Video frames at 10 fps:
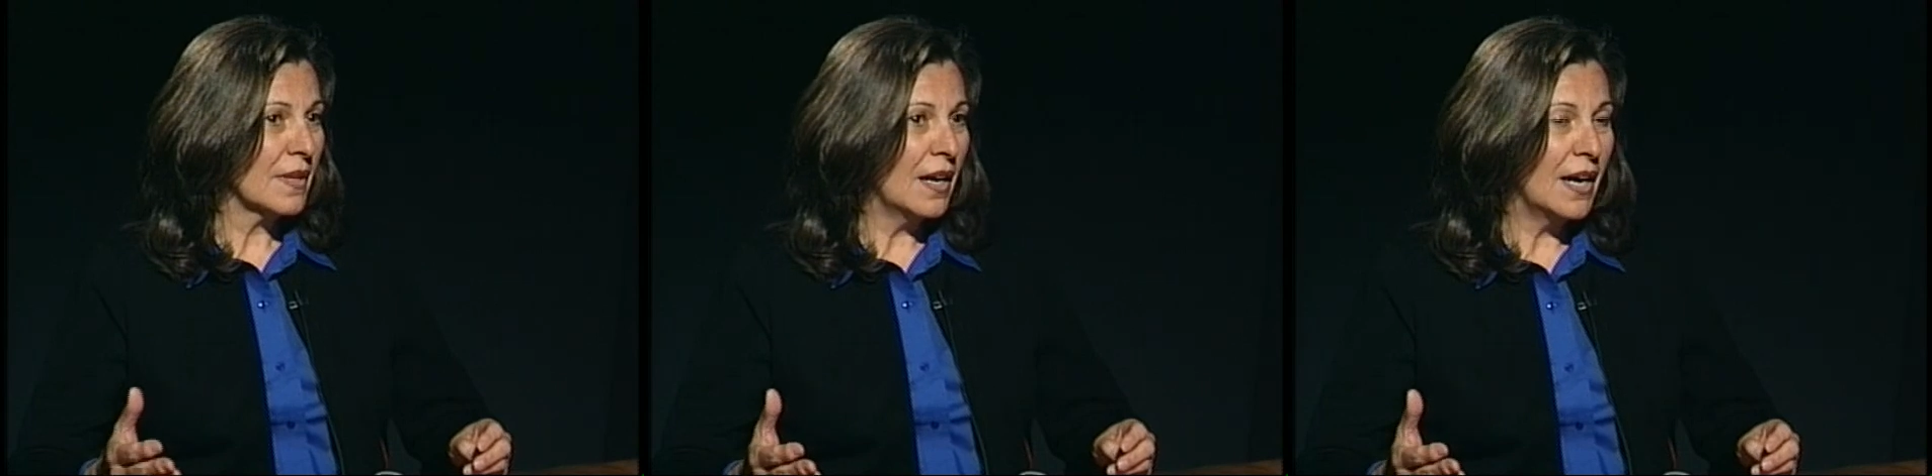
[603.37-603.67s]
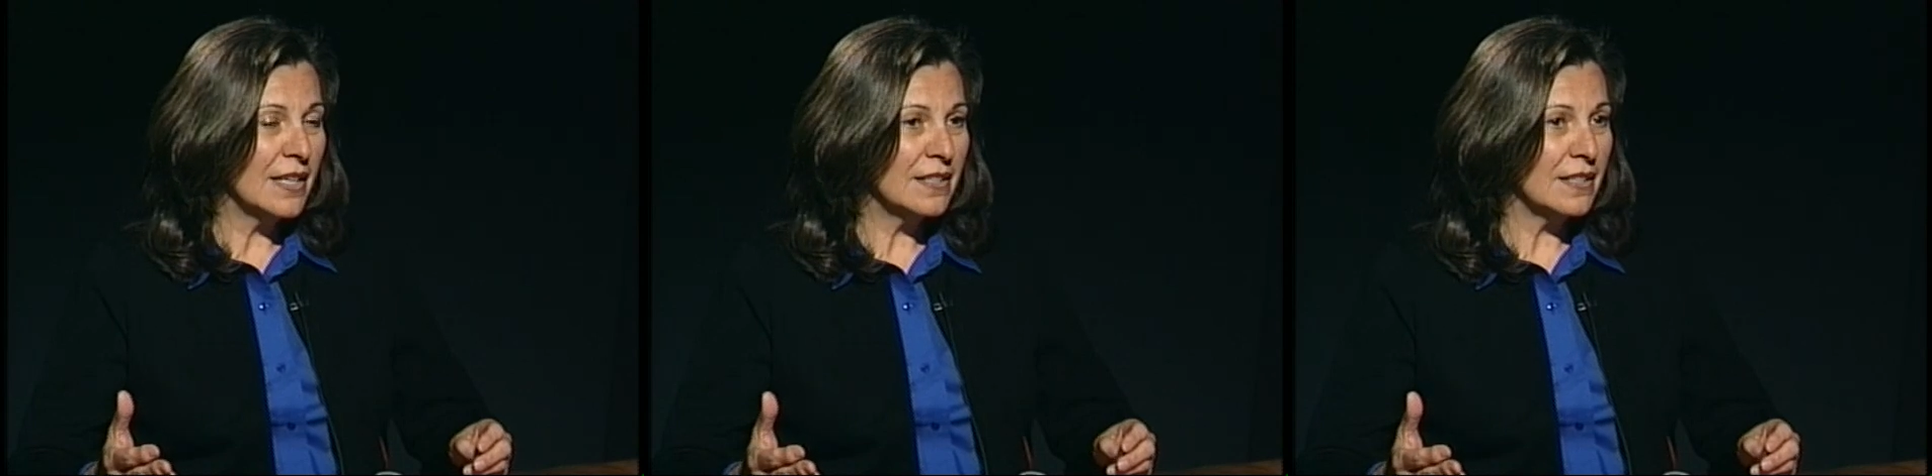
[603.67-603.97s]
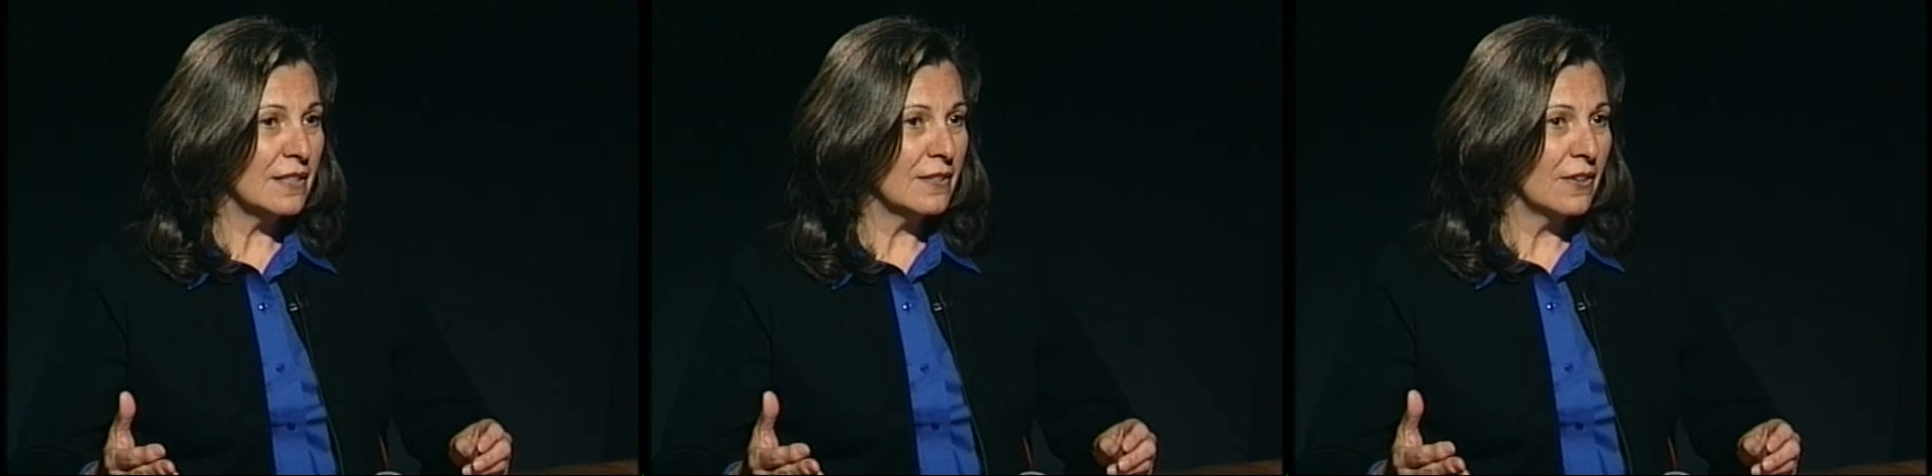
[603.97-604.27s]

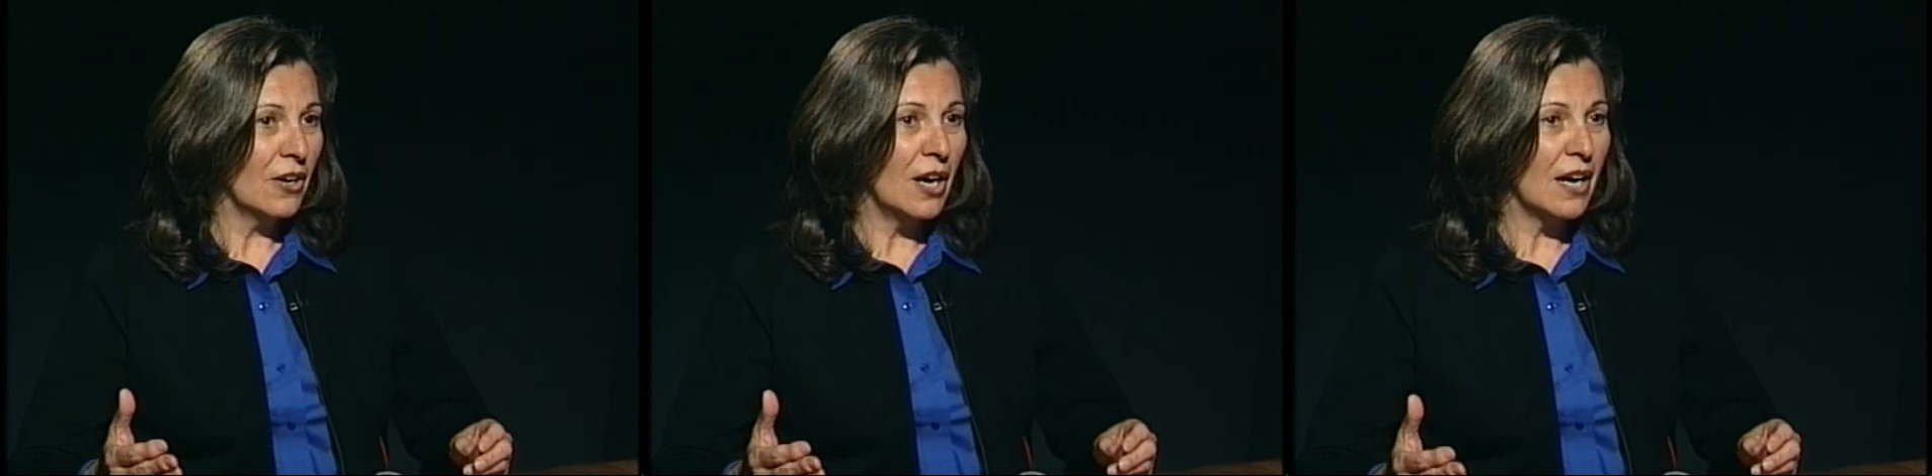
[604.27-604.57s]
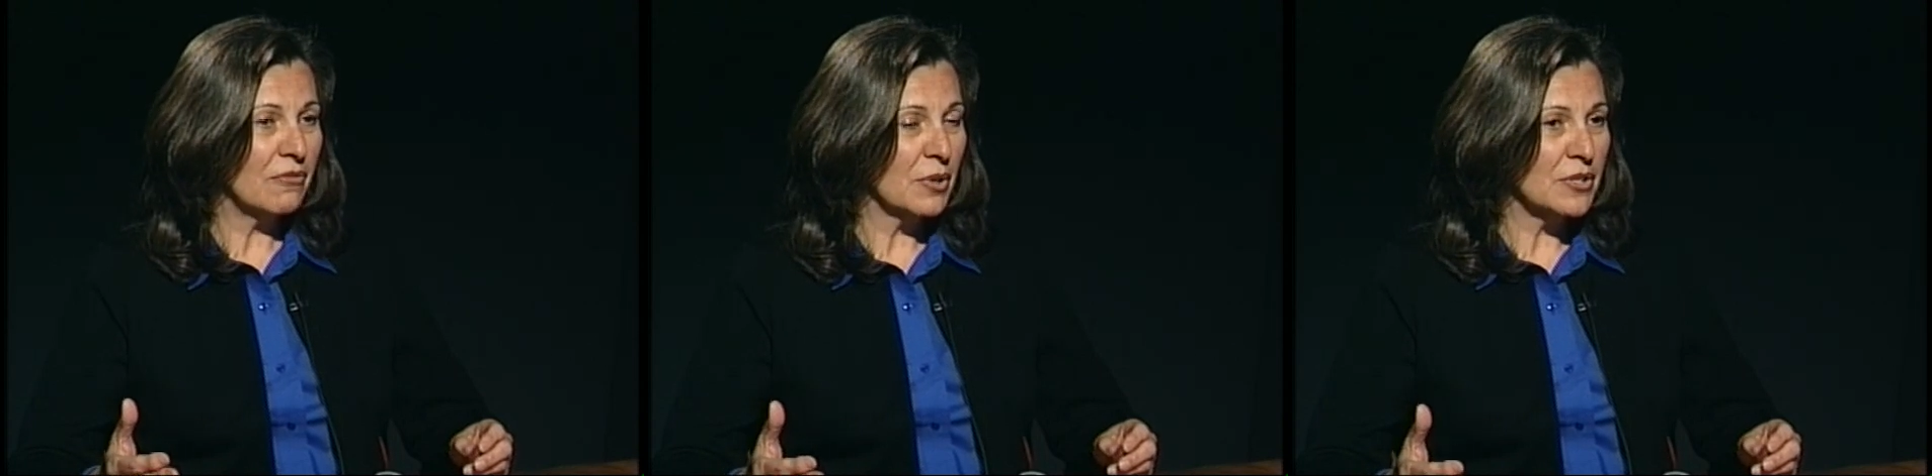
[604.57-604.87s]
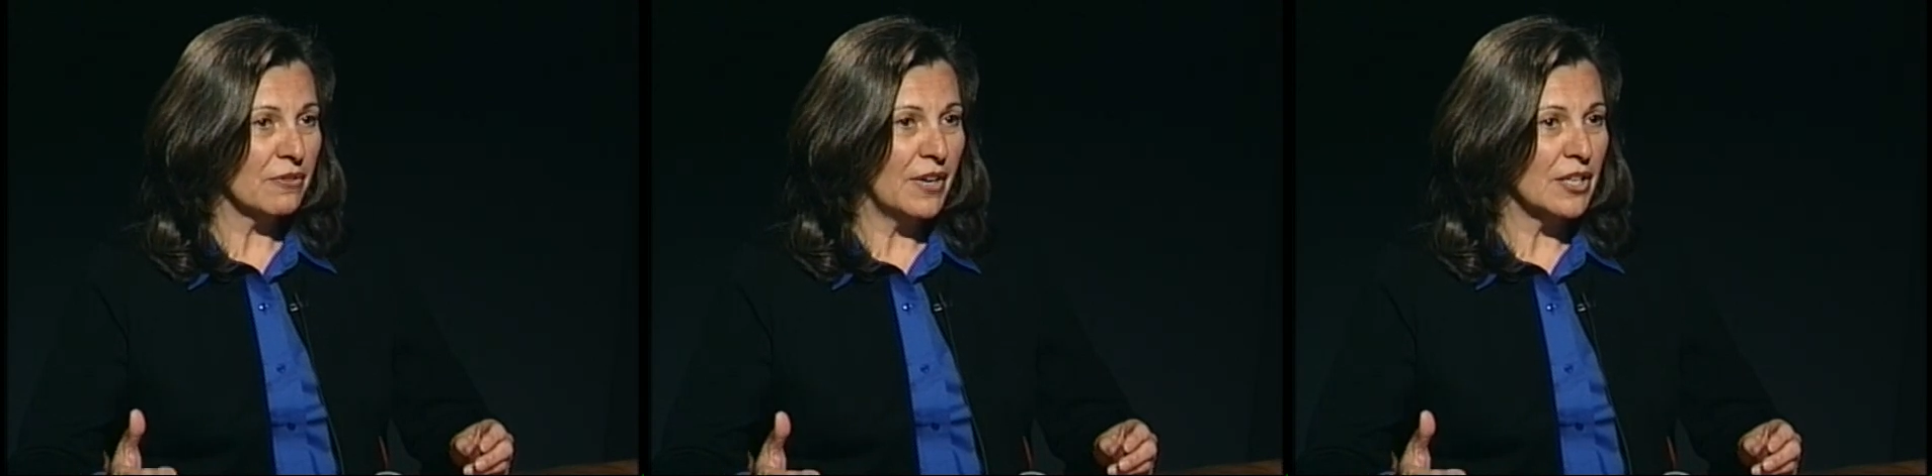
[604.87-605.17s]
hunted
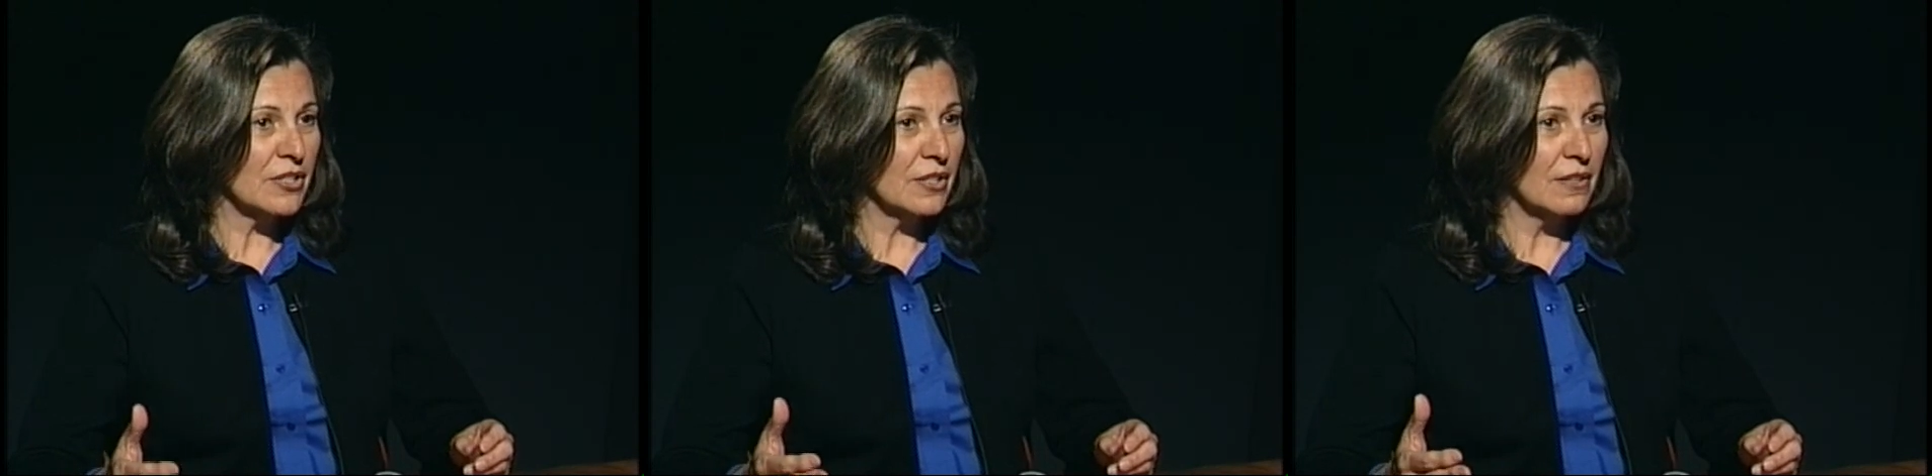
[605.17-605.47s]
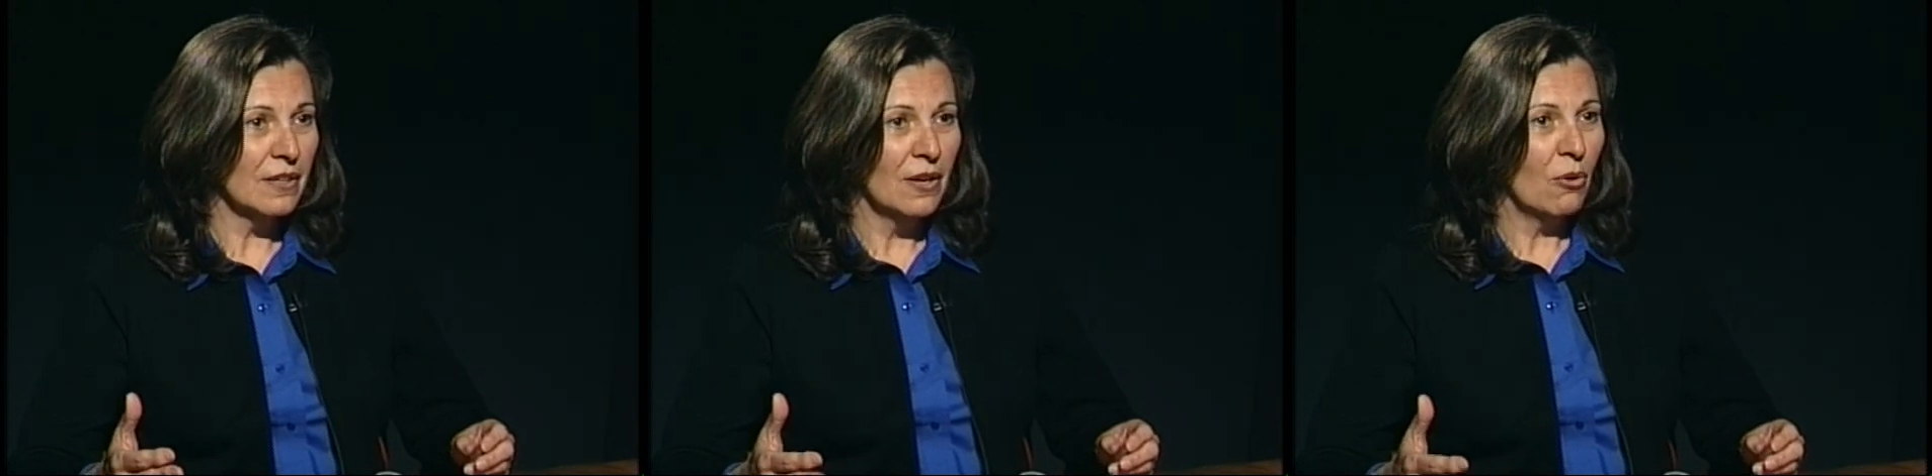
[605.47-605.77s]
off-reservation